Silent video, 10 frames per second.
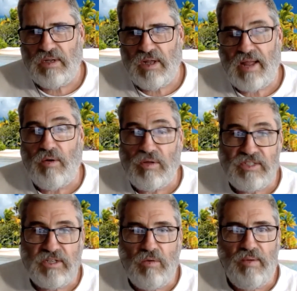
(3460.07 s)
And
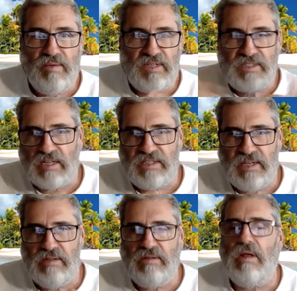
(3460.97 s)
also, we were discussing
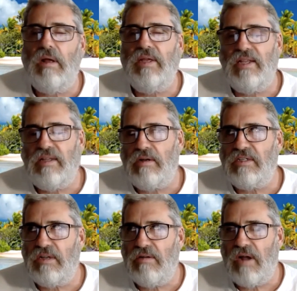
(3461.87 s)
in Gita
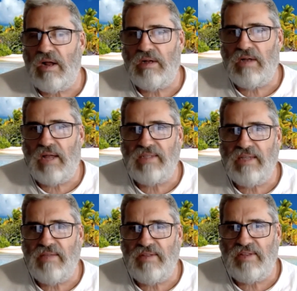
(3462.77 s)
Sangraha class
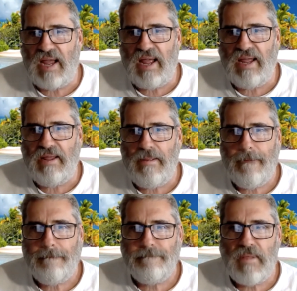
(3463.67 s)
the other day
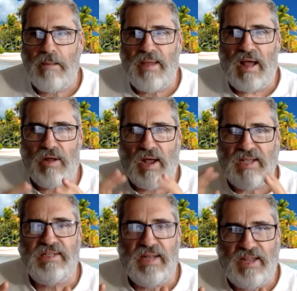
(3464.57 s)
about
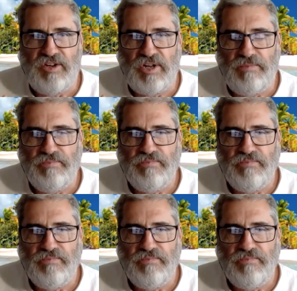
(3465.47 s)
isolation,